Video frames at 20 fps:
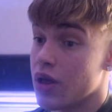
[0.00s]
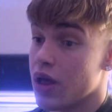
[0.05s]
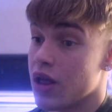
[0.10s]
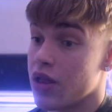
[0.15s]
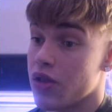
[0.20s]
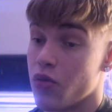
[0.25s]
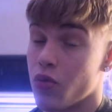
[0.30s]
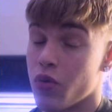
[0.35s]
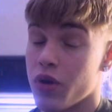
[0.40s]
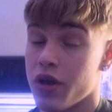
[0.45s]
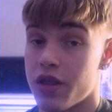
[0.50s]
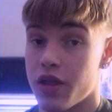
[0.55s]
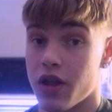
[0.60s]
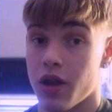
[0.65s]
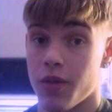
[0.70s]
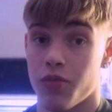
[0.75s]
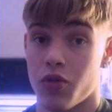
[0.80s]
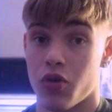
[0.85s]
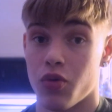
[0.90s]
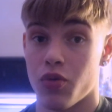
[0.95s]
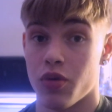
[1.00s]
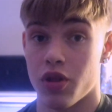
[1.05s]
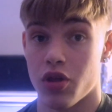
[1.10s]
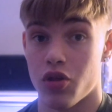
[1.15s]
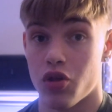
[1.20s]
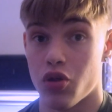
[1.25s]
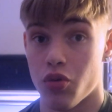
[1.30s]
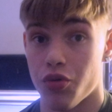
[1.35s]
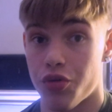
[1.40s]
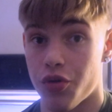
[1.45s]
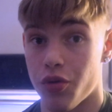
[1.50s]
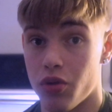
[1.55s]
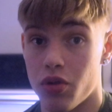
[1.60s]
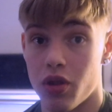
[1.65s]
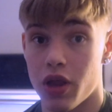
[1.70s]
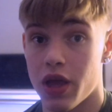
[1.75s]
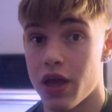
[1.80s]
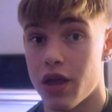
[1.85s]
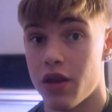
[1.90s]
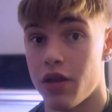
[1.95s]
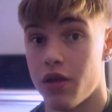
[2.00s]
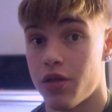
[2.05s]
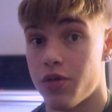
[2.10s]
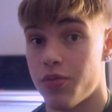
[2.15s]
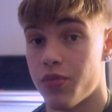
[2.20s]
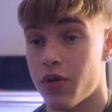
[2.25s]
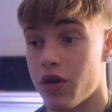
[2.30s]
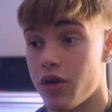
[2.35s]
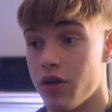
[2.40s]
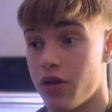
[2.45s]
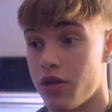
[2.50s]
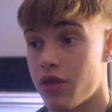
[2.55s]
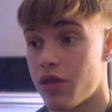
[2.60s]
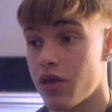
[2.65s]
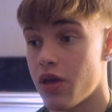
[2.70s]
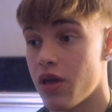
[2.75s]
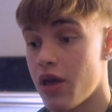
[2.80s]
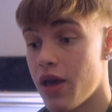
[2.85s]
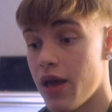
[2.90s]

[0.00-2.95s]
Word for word: And the reason I'm doing the show so late is because